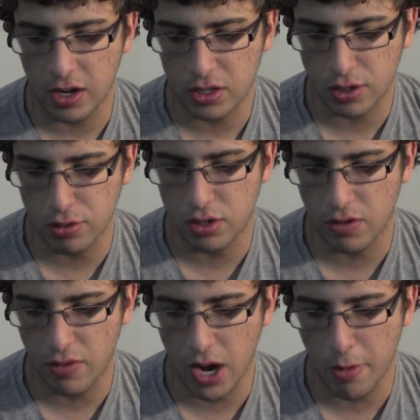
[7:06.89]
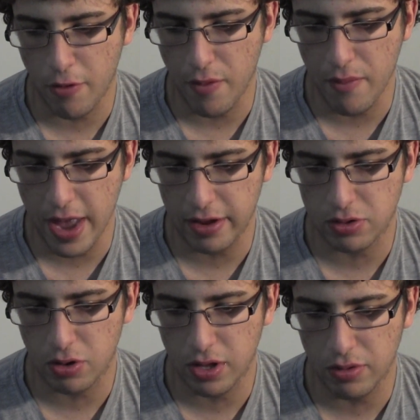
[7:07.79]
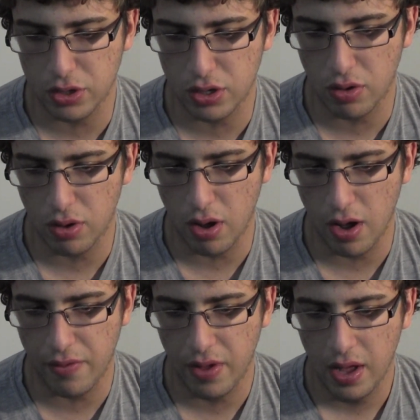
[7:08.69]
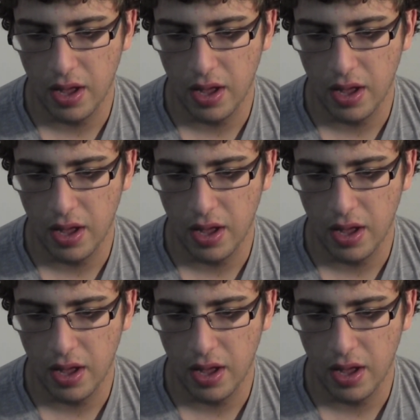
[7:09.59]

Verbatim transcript: Con exclusive Mighty Morphin Megazord that was shown off,